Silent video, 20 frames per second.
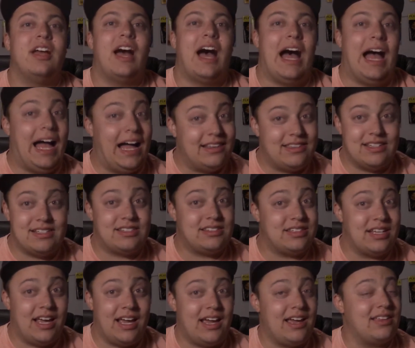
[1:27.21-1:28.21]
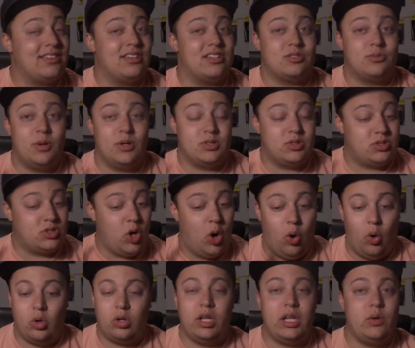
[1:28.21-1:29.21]
I had to say this was
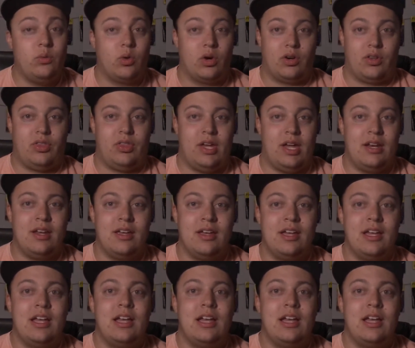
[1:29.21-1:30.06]
totally worth it